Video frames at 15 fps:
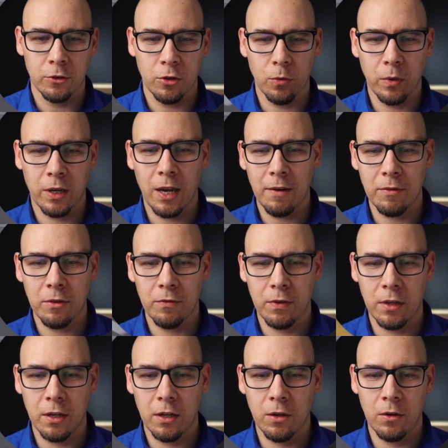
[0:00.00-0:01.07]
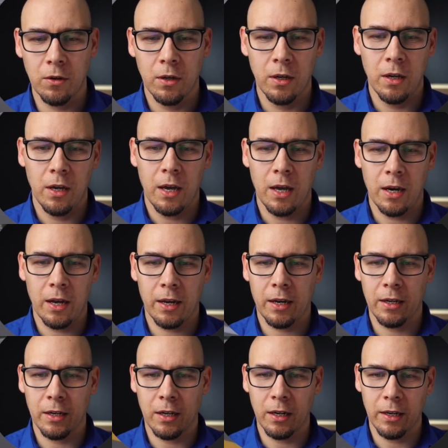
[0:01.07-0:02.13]
So we have the video and I
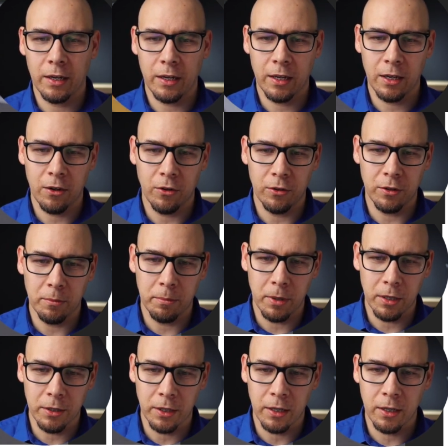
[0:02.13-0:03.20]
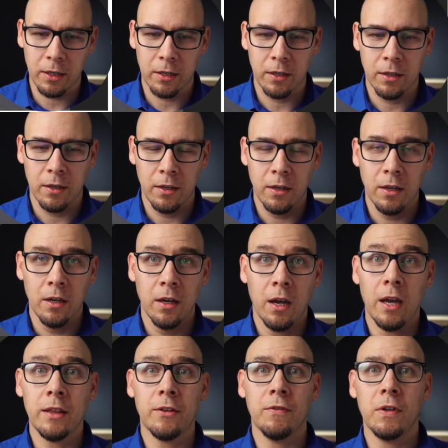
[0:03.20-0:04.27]
can click here on the building
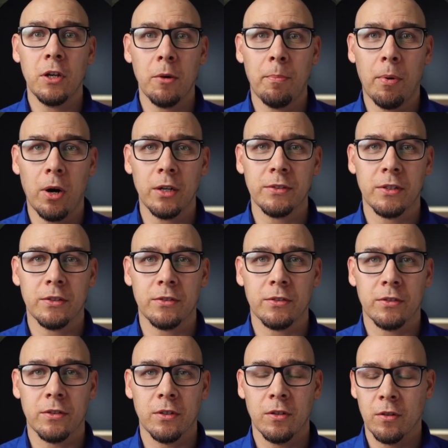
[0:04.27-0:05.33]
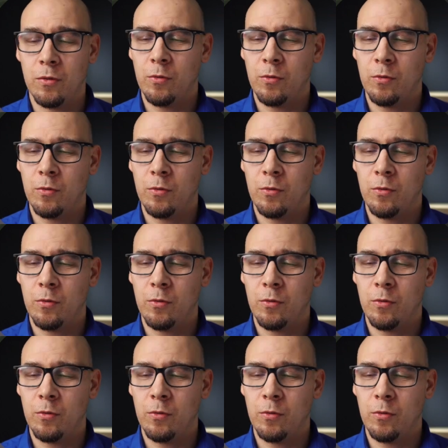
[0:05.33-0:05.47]
and the video pauses,